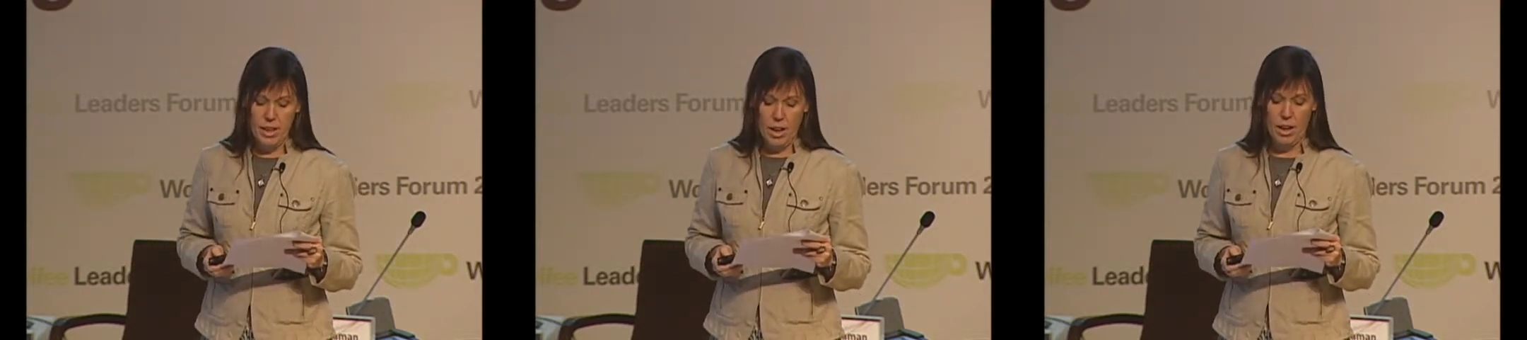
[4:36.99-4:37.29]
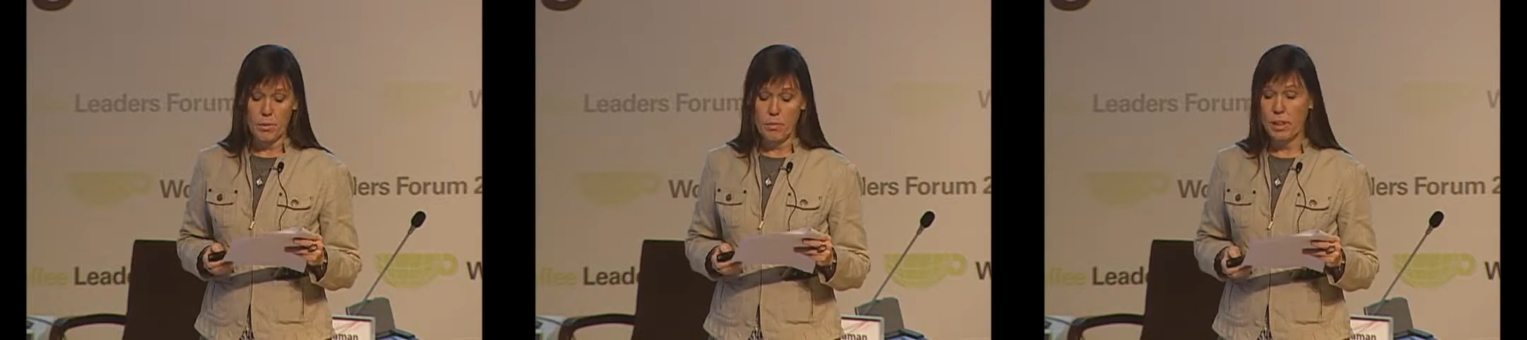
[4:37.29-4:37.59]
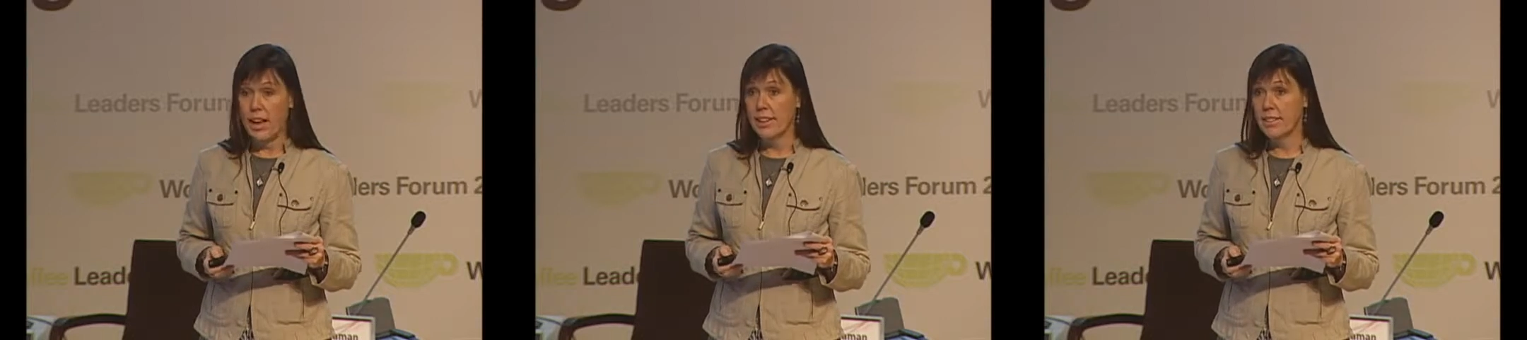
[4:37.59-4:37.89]
on the
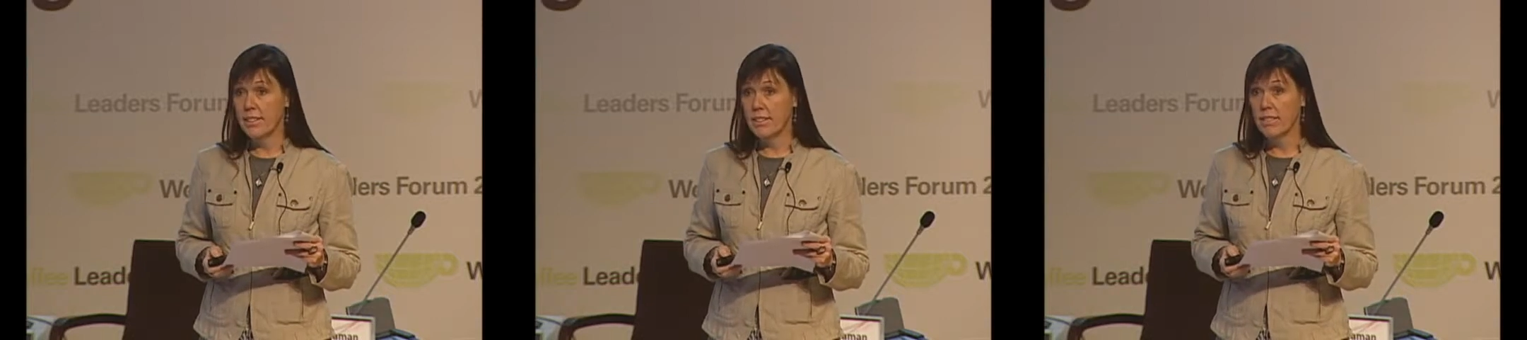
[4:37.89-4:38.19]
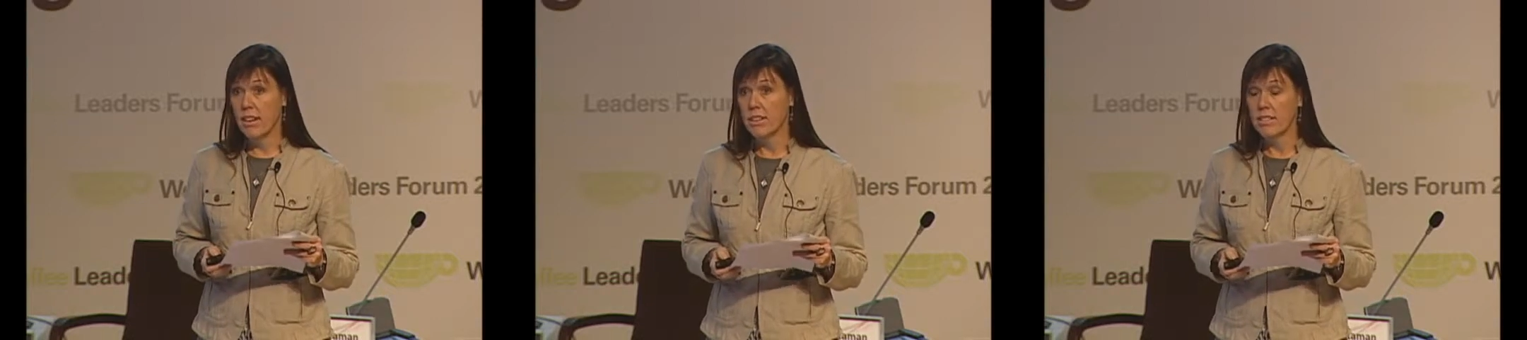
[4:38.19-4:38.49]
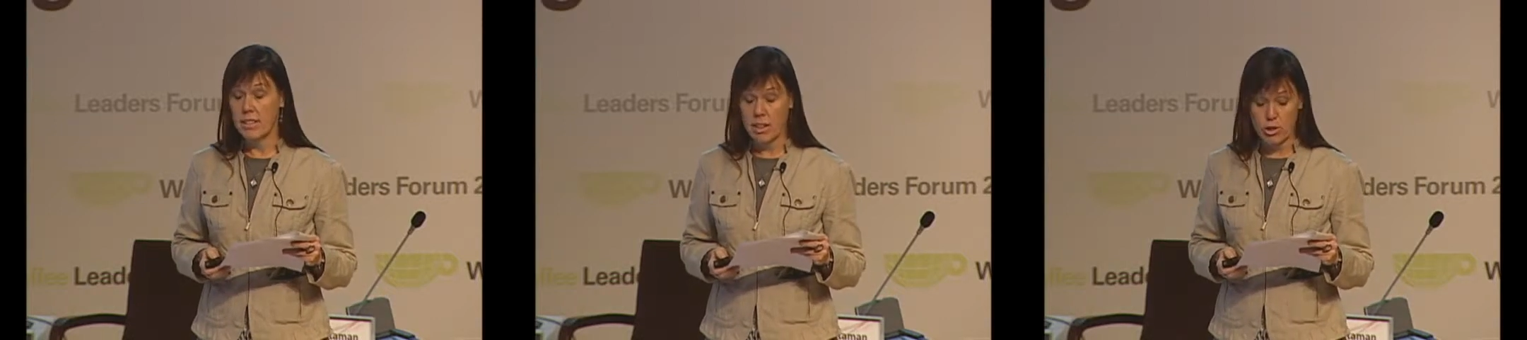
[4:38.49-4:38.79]
planet, on
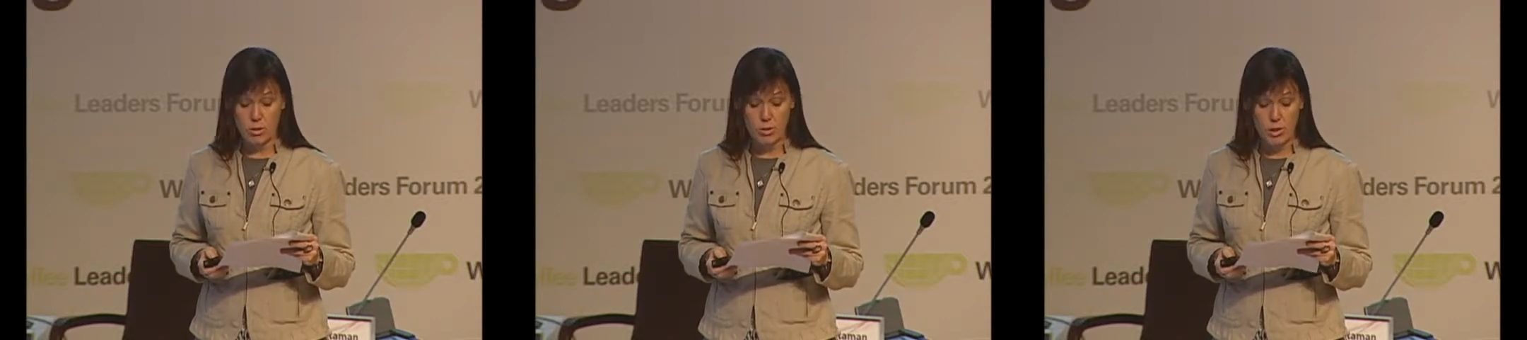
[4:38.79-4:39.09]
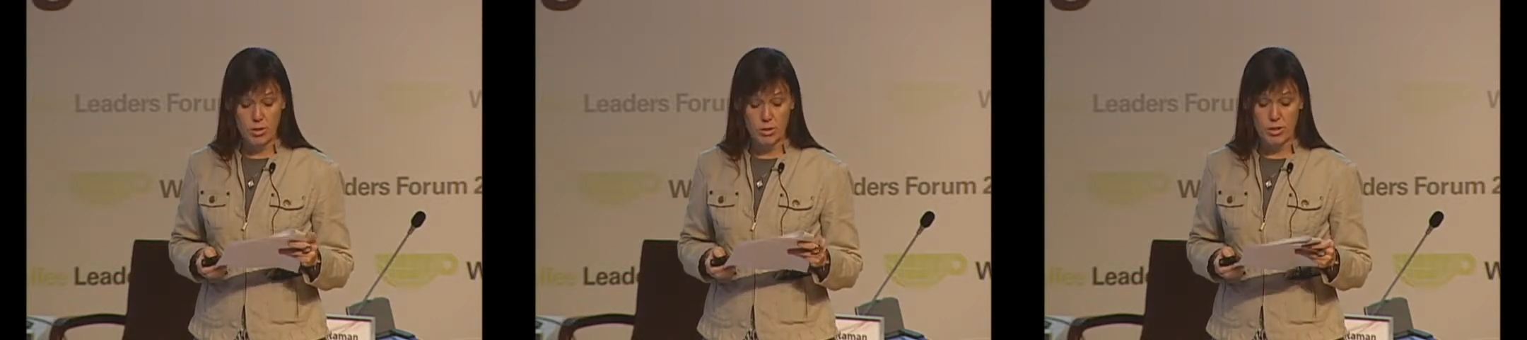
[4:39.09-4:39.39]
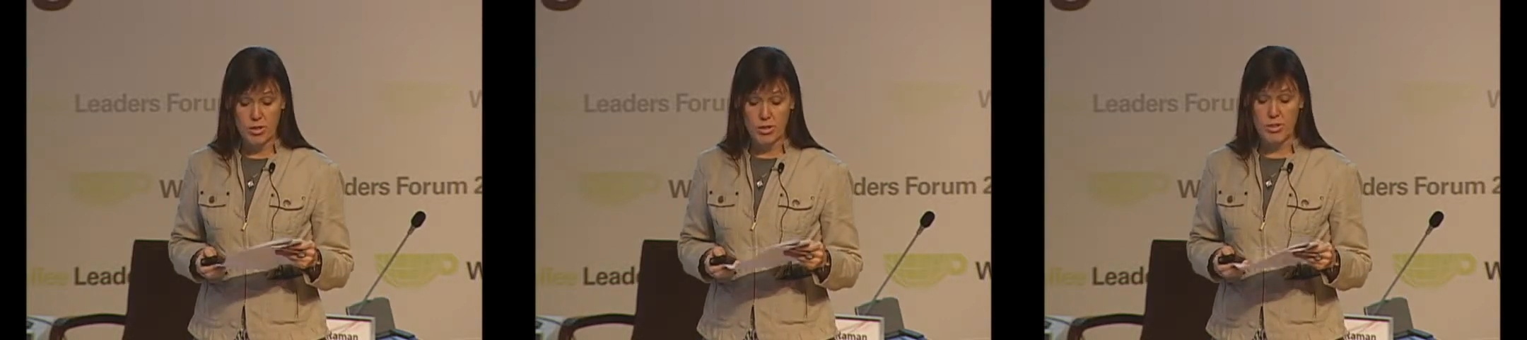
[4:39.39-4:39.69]
its natural
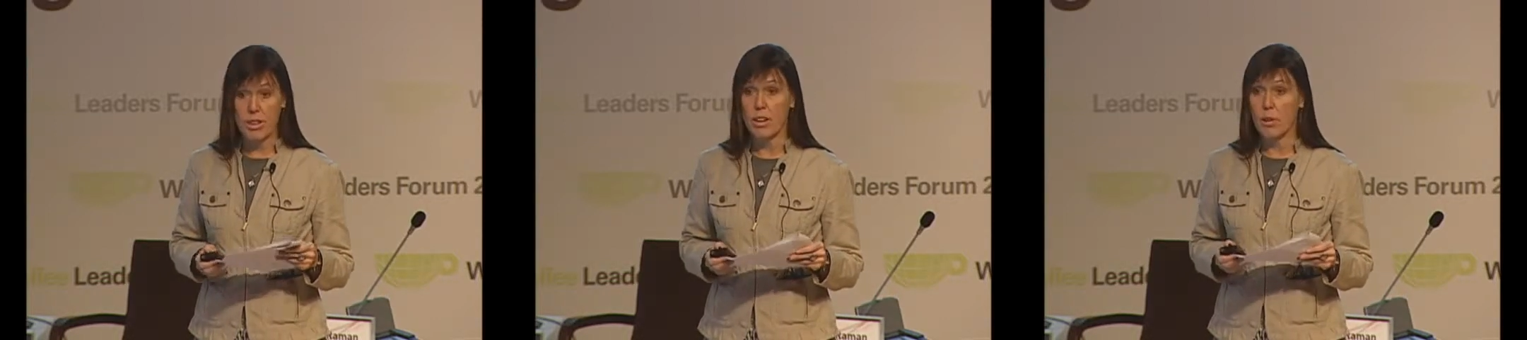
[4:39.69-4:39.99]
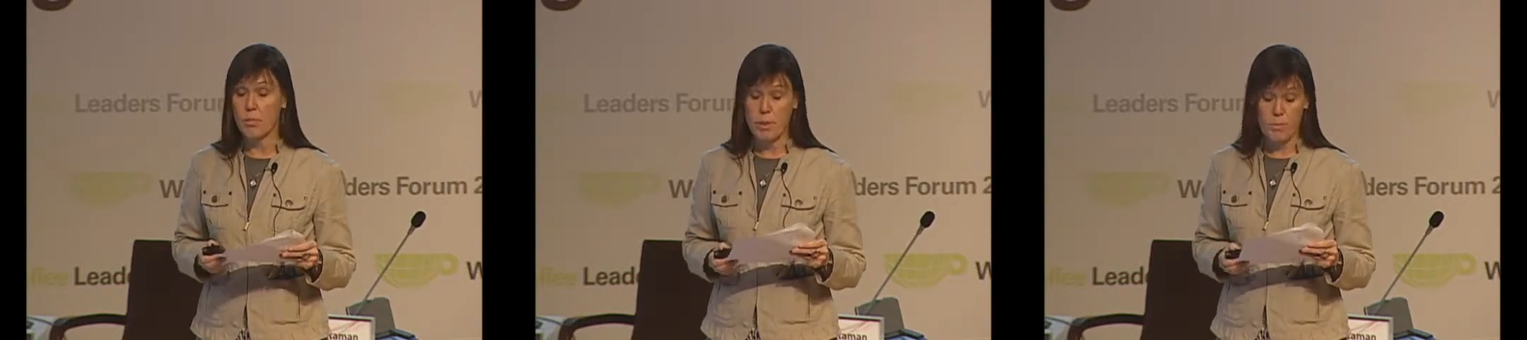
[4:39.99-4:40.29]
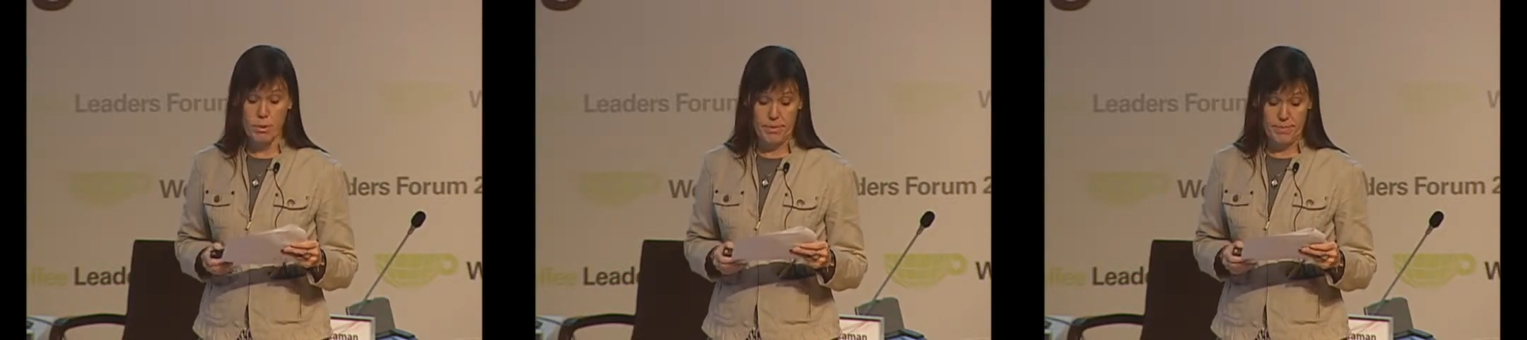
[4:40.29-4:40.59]
resources, and on people.